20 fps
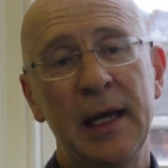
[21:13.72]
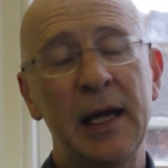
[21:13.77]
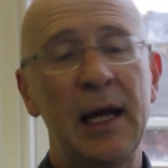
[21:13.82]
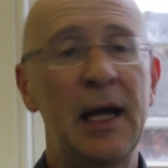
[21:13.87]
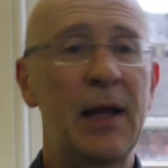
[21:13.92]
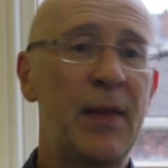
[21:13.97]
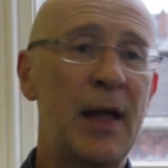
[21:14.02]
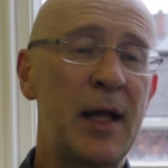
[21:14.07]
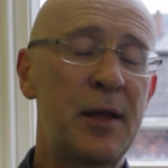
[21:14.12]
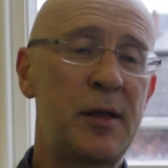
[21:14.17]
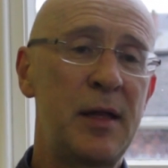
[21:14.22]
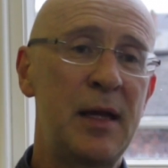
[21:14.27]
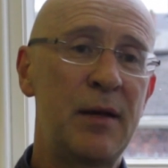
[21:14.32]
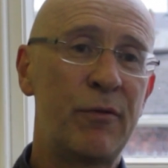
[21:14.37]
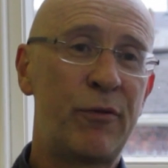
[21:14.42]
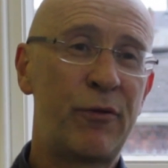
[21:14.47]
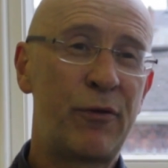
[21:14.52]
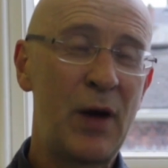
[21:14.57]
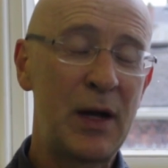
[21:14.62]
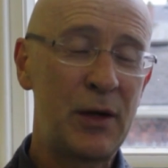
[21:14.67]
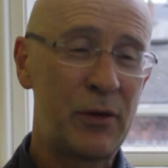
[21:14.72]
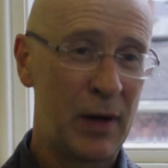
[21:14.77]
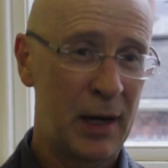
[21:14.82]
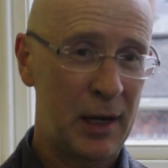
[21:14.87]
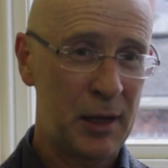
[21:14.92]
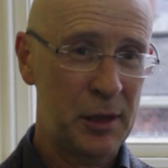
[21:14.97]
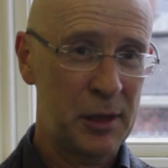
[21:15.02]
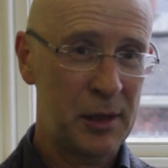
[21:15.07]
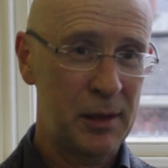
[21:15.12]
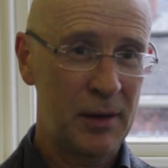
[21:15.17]
and that's in
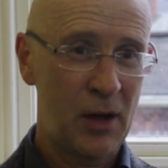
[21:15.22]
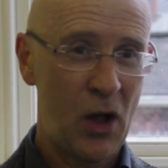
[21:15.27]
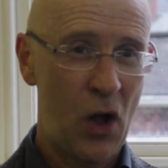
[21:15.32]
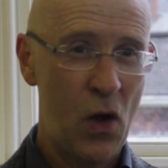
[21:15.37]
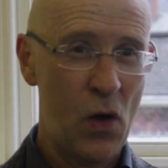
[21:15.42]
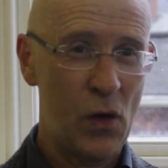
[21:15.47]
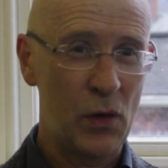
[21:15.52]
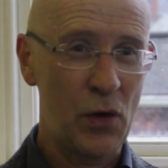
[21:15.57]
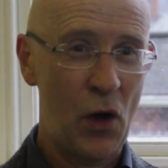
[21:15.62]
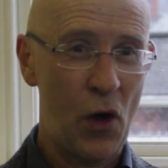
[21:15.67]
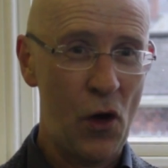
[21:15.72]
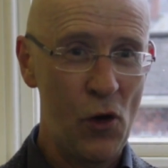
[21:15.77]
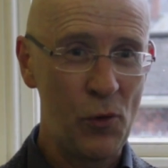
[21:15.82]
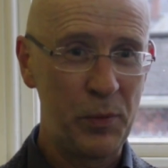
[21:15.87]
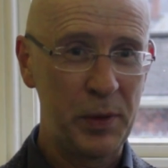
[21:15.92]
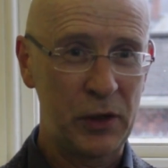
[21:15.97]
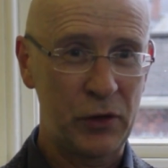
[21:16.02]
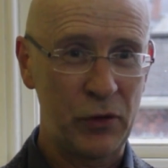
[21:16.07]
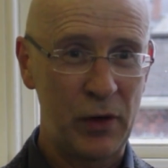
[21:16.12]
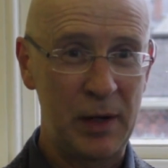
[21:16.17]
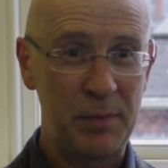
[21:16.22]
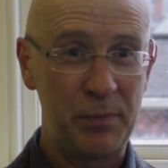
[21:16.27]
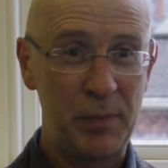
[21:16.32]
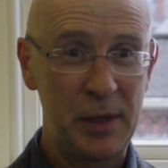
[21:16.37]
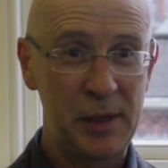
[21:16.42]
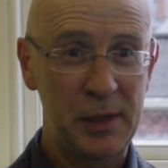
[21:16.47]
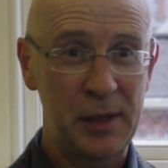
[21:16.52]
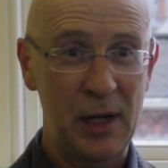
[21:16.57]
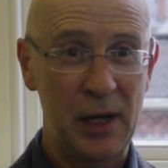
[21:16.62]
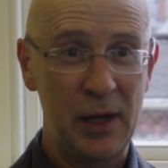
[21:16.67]
Fredericks on Hope Street
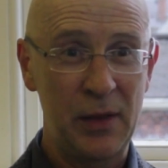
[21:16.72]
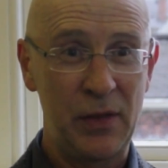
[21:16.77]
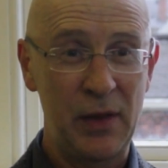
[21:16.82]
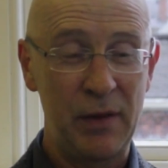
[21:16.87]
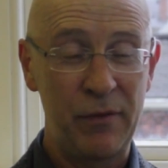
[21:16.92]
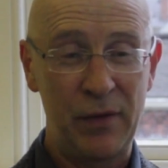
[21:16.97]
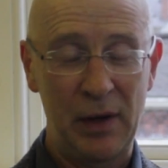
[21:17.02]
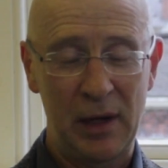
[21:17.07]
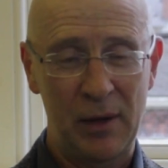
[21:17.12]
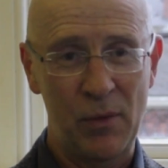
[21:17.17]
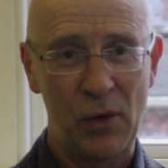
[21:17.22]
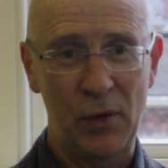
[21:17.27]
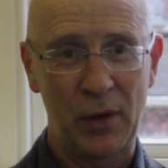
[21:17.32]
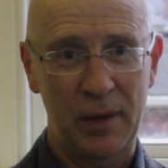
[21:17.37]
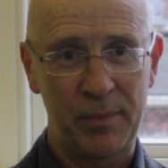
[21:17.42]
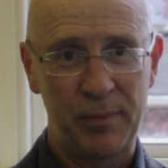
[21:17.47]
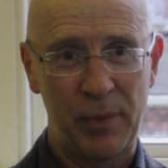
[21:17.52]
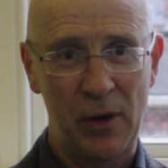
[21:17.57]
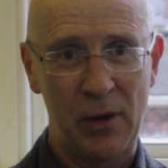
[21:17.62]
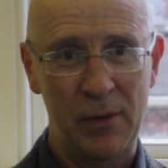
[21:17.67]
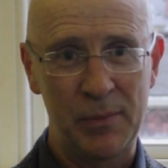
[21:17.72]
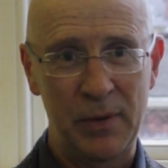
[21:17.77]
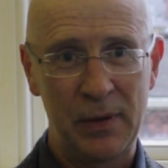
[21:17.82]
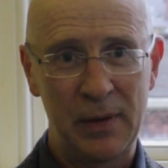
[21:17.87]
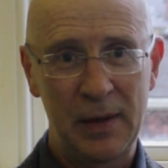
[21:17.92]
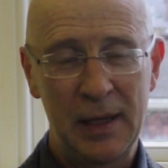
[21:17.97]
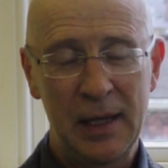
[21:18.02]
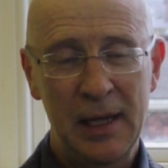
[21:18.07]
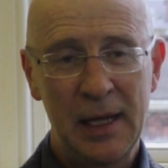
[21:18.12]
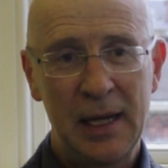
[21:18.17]
beside the Philharmonic Pub,
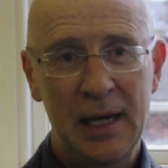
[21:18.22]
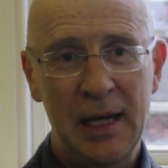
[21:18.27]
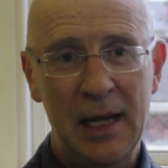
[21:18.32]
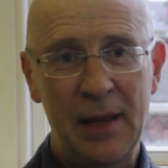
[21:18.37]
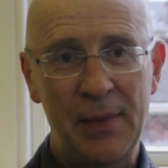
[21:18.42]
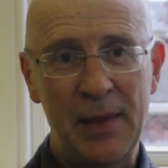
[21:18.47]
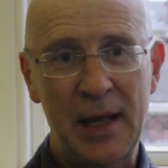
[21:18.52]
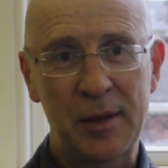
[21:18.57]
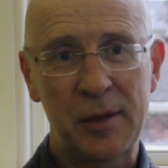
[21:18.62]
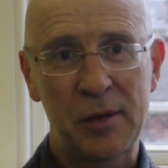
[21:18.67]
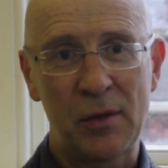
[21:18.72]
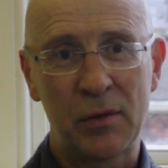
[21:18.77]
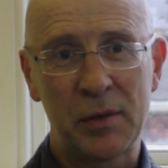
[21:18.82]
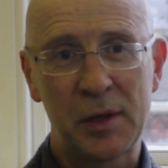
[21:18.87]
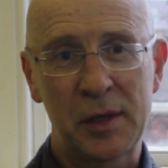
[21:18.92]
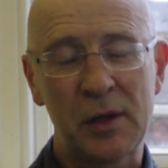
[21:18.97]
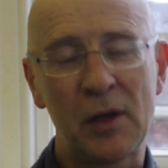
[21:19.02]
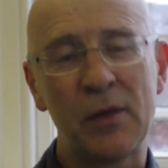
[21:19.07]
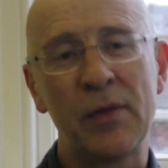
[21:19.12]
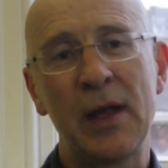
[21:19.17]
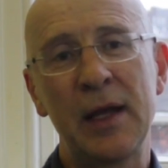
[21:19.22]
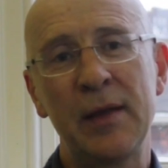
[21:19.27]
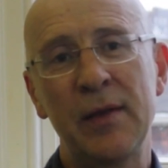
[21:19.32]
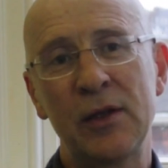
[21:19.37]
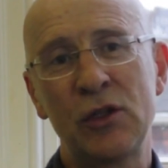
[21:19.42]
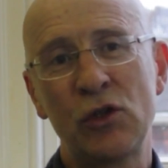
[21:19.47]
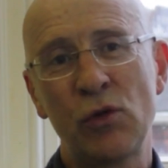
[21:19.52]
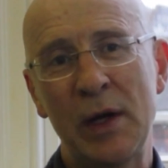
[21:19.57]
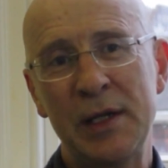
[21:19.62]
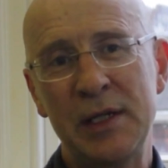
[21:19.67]
and that's on Sunday the
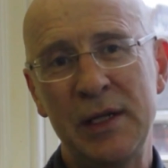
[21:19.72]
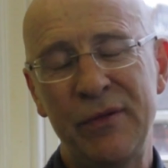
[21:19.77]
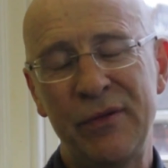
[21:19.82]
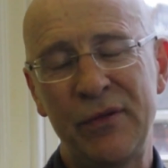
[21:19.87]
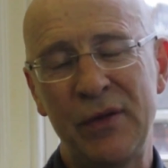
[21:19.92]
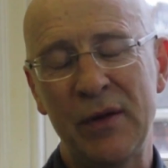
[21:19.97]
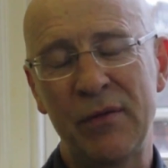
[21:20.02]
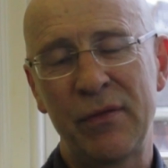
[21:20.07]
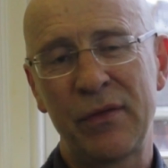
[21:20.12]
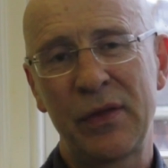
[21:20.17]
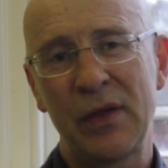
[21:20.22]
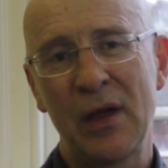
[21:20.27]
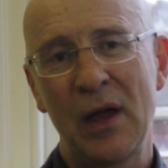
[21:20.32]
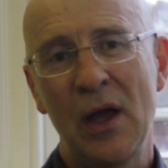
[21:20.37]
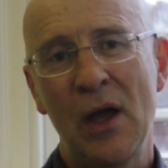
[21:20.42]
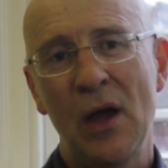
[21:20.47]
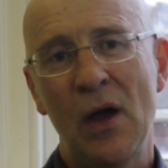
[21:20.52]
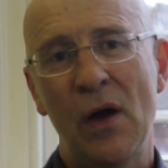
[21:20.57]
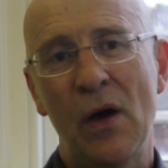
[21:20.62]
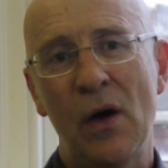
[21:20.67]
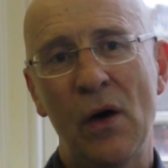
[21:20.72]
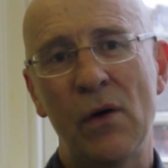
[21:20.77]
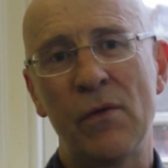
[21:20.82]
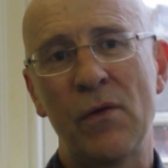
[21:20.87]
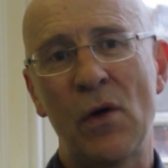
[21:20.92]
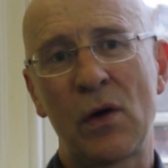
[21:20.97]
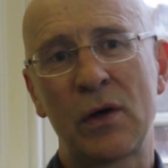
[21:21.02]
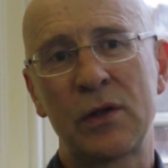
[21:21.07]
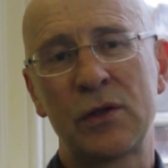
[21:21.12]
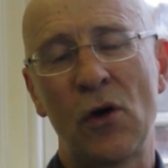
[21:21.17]
25th of
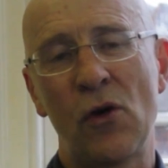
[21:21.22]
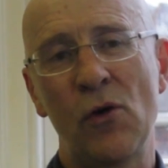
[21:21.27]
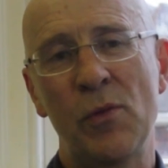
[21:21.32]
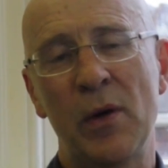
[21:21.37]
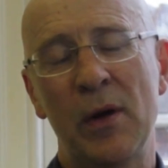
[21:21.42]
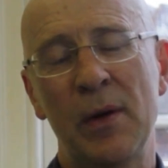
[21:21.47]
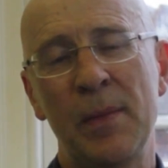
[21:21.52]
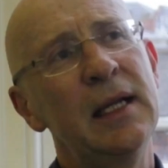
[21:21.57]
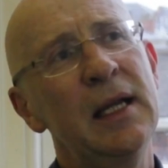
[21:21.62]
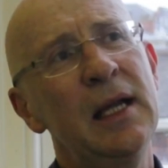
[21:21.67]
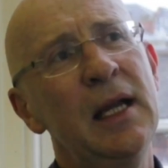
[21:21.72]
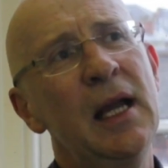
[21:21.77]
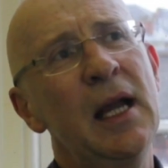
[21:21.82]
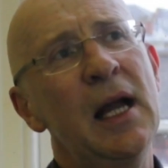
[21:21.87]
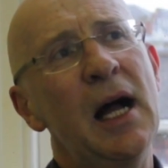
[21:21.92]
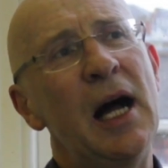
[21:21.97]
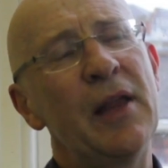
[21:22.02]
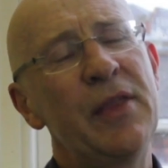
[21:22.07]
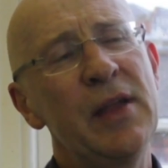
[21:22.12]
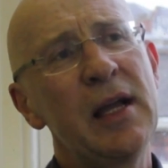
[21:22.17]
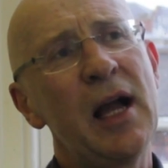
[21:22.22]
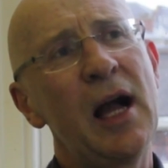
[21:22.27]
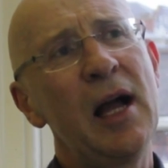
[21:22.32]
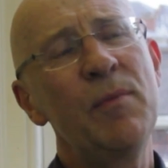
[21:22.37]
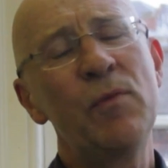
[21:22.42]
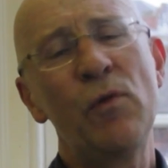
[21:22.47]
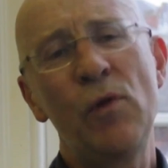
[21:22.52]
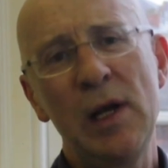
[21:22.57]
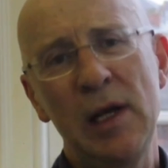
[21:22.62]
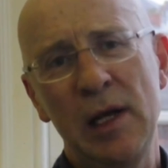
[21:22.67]
October. I think
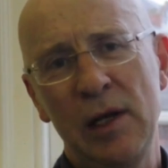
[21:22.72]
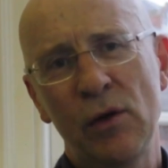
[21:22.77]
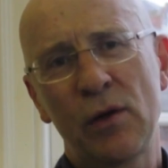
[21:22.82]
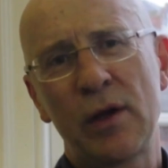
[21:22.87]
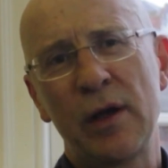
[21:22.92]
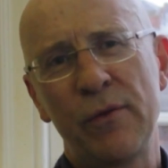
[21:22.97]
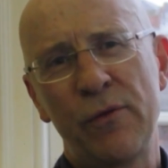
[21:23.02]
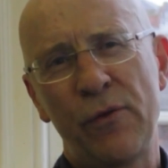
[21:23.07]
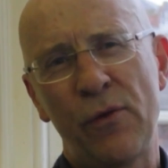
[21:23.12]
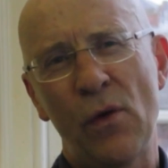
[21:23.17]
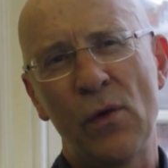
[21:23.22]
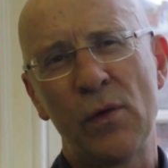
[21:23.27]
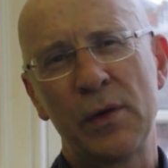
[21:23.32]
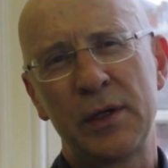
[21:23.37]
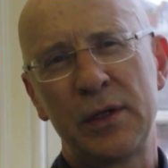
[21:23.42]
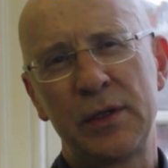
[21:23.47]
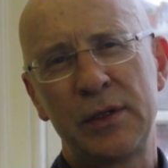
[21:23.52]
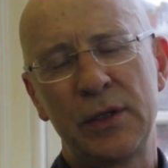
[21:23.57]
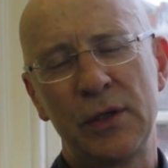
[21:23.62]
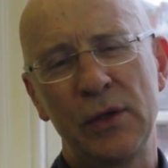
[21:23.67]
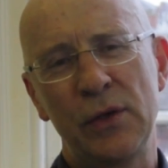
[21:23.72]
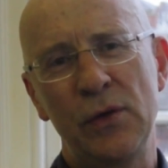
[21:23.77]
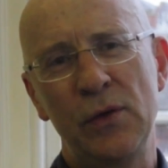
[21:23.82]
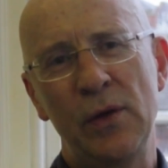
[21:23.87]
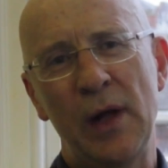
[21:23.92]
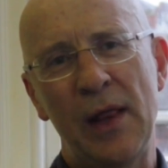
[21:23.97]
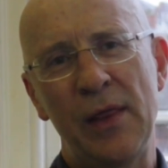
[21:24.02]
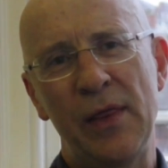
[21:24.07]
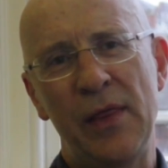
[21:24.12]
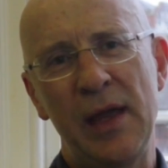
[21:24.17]
I'm really looking forward to
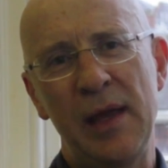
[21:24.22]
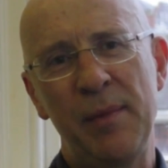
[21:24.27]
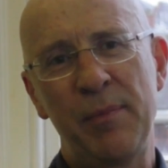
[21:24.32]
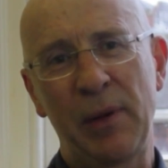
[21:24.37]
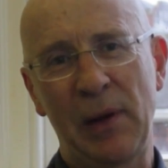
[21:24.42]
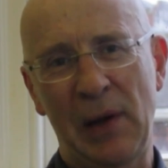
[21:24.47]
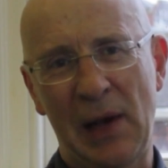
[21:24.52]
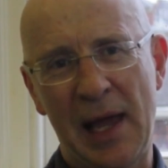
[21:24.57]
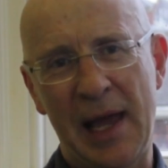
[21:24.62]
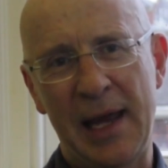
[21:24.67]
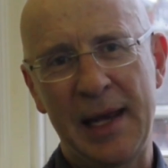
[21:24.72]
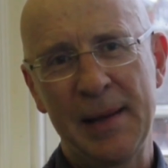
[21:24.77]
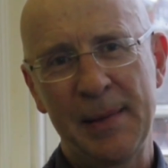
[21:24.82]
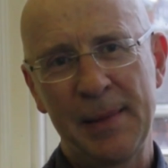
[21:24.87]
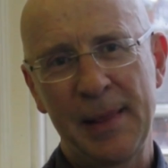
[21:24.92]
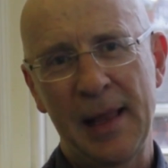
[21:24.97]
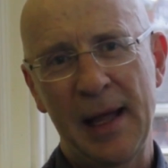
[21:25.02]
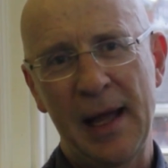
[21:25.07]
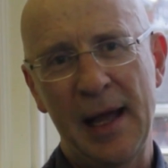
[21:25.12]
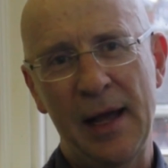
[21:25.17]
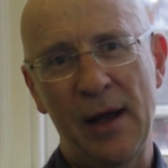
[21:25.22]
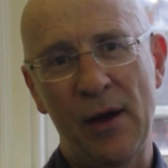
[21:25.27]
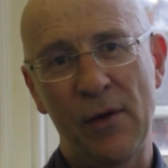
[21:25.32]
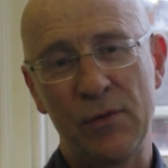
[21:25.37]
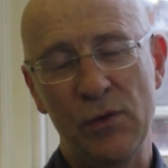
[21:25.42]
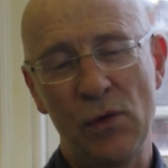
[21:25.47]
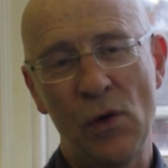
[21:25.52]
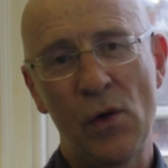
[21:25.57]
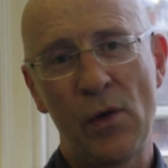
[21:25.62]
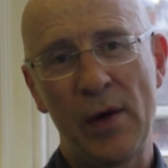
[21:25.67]
the play of
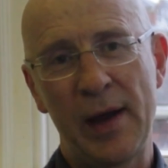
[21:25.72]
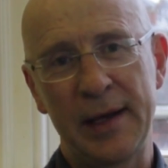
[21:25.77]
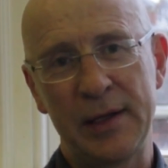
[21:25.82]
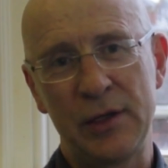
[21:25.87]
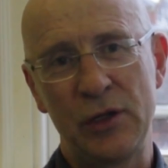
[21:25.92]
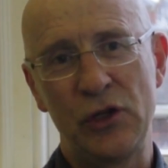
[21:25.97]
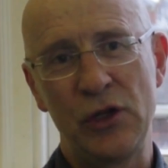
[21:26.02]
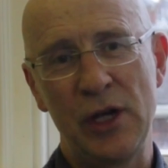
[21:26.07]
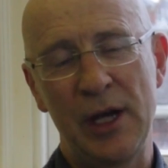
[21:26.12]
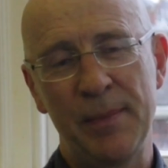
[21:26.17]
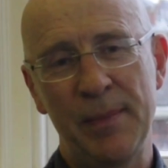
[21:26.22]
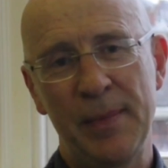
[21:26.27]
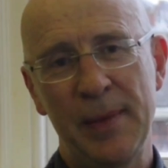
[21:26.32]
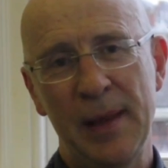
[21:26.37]
Nora and Jim.